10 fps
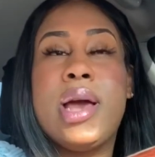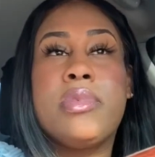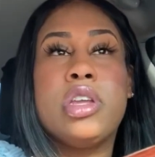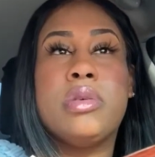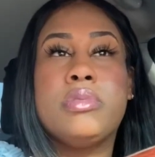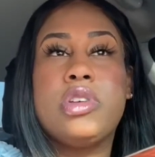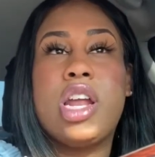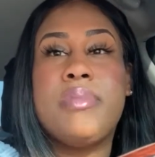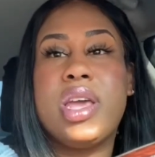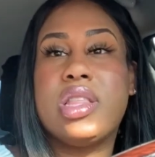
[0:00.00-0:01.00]
and I'm gonna
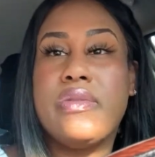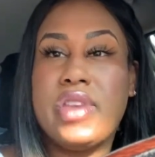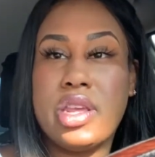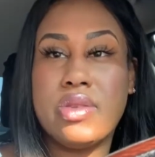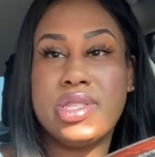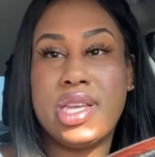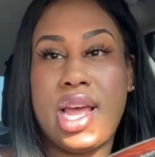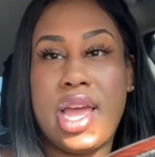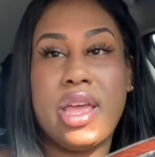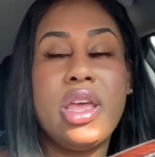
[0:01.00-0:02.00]
try to make the video
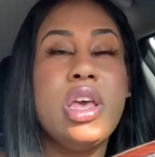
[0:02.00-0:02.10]
tonight.